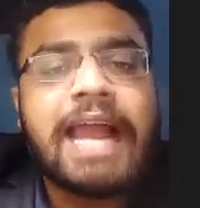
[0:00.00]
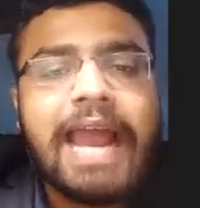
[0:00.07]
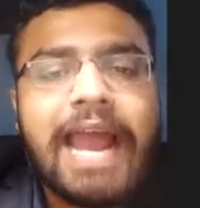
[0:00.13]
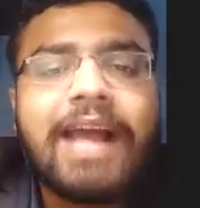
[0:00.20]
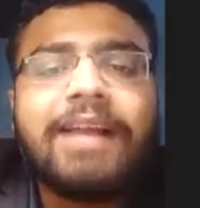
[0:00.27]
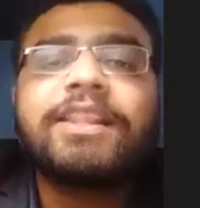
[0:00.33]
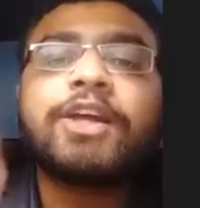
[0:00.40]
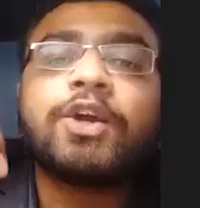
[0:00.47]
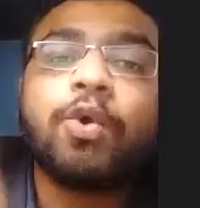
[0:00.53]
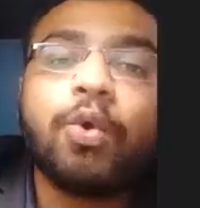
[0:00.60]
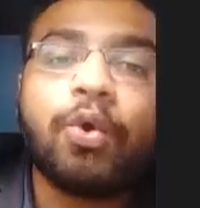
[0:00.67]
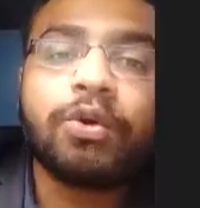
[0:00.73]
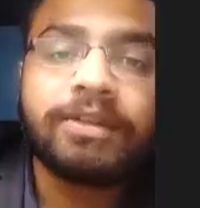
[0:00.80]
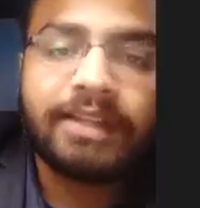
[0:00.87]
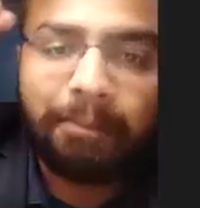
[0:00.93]
and the
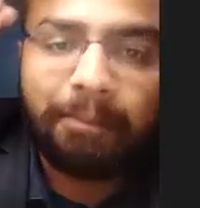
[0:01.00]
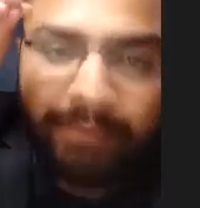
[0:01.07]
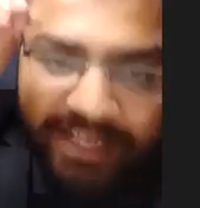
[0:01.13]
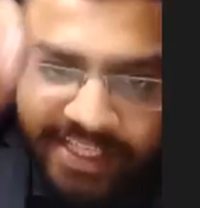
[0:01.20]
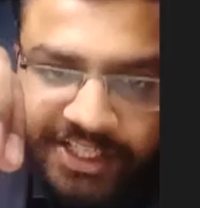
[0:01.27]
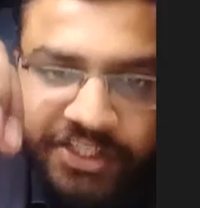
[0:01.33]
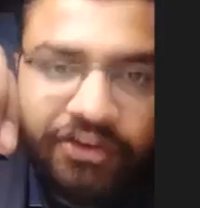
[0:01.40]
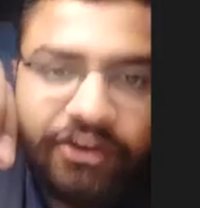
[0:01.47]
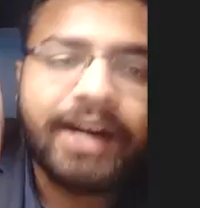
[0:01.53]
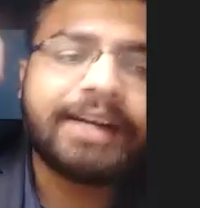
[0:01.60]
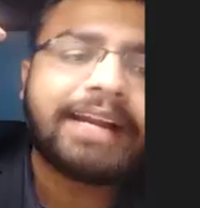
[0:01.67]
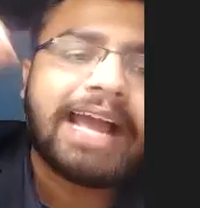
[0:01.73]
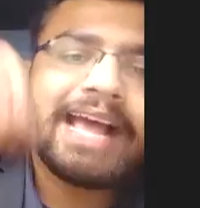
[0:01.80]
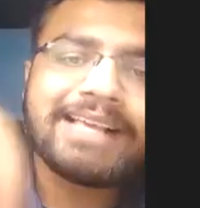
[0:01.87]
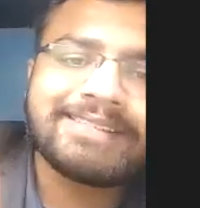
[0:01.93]
court, the magistrate,
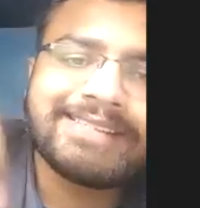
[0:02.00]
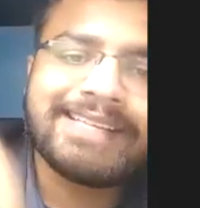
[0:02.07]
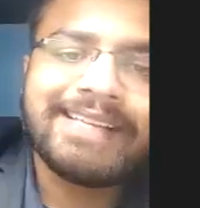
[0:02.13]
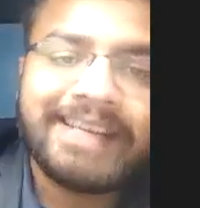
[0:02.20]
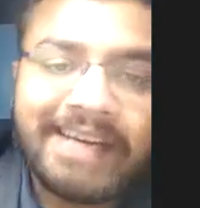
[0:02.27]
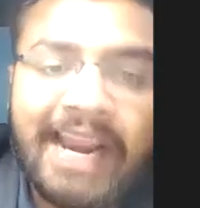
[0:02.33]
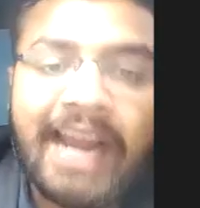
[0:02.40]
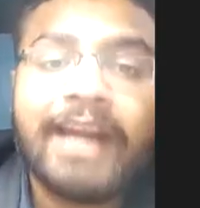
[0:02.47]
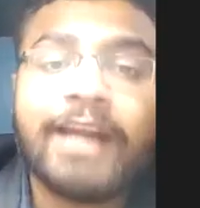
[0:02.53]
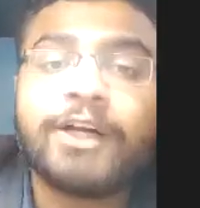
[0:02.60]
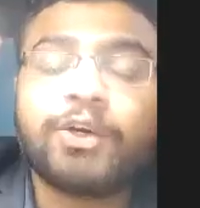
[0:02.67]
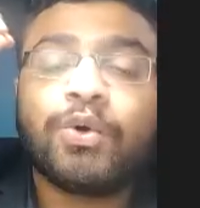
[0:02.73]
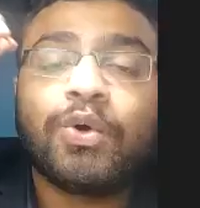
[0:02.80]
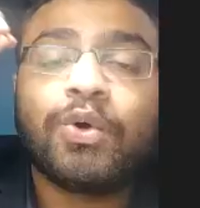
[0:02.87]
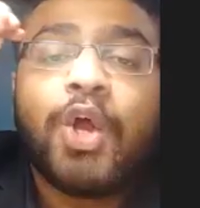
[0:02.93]
has the right
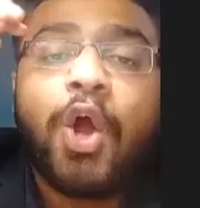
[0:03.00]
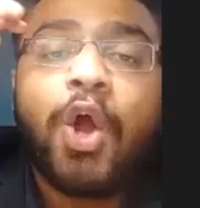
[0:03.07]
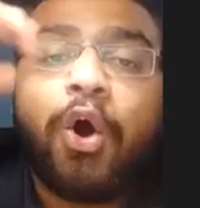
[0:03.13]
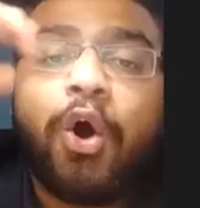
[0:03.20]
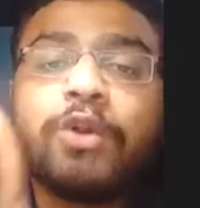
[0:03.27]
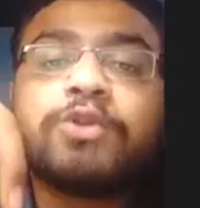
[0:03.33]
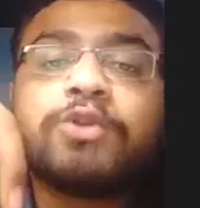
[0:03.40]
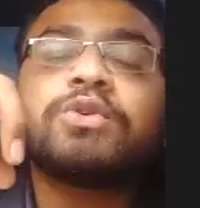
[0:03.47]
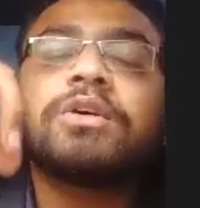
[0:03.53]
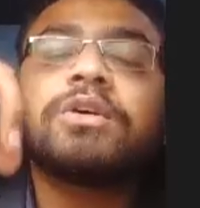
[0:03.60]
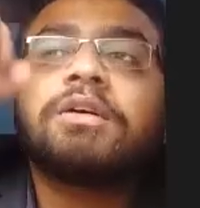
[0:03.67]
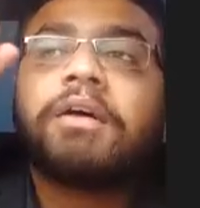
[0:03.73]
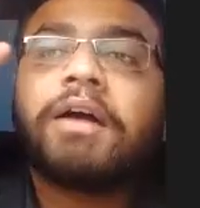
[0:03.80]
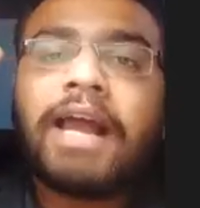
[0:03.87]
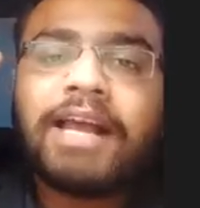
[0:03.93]
to
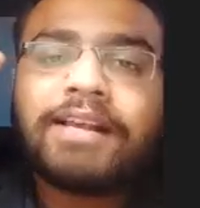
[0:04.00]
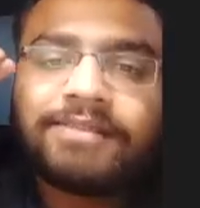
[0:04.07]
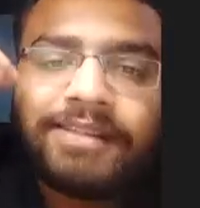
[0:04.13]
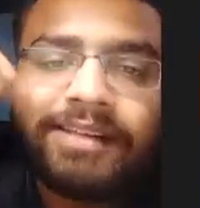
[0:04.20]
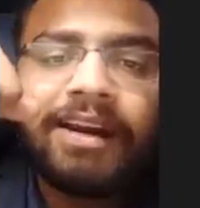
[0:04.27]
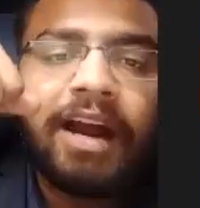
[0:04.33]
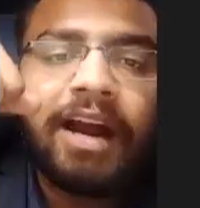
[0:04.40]
also has the